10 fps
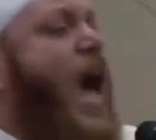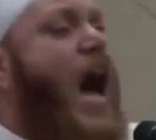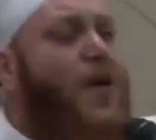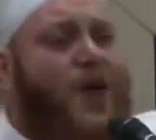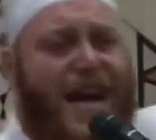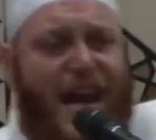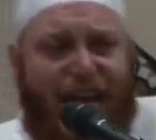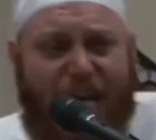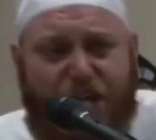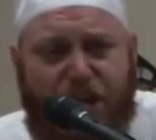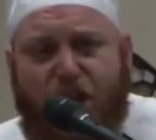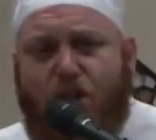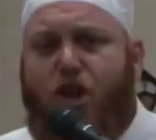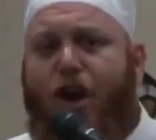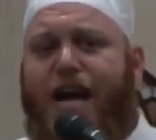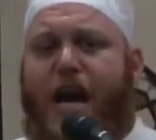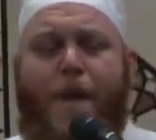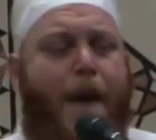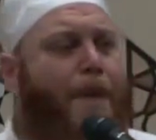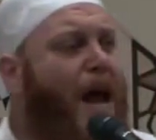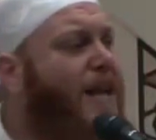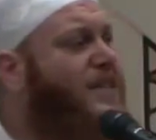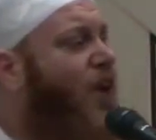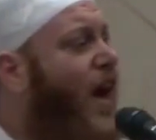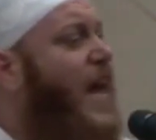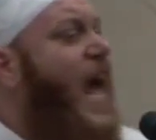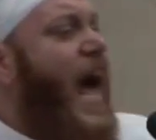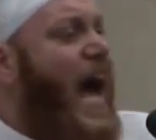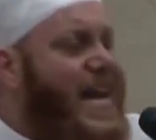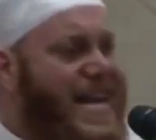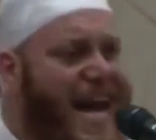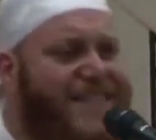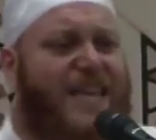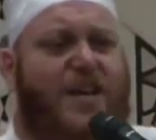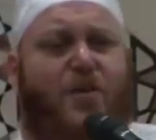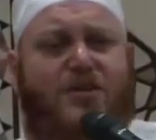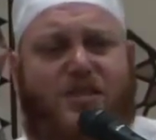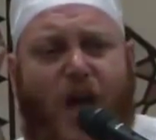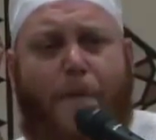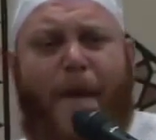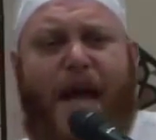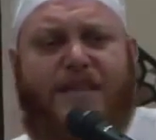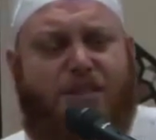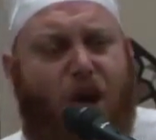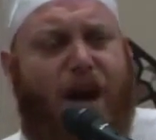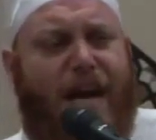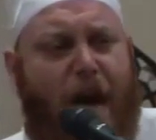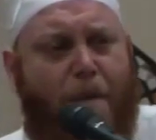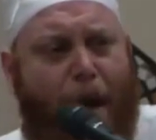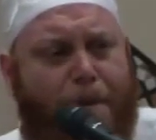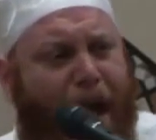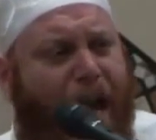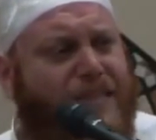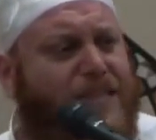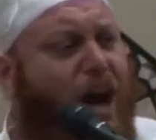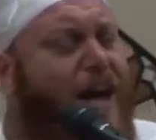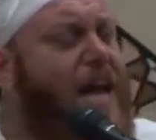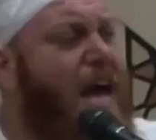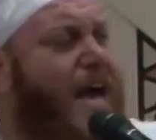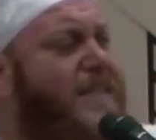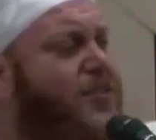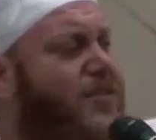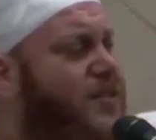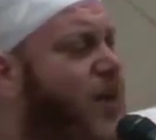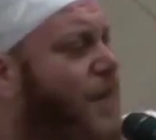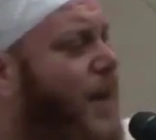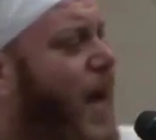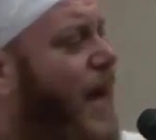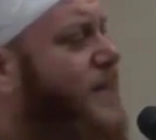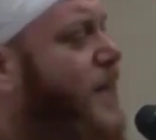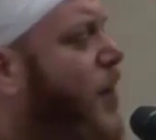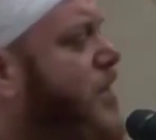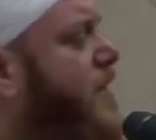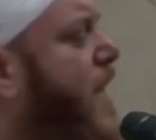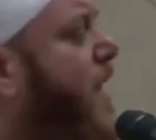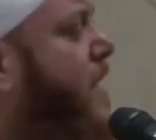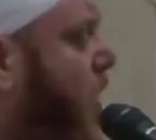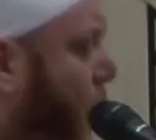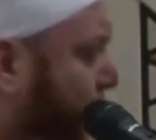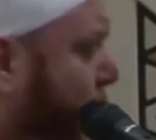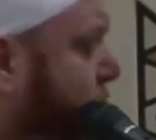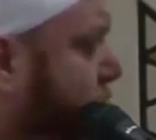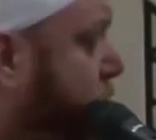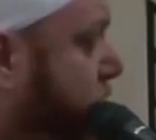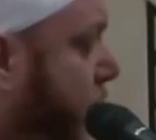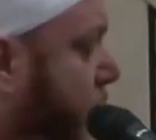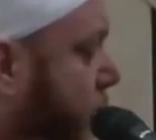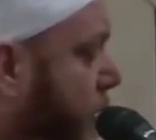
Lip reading: and we're going to continue talking about Palestine, and nothing will stop us talking about Palestine until the time Allah Azza wa Jalla takes us away from this dunya.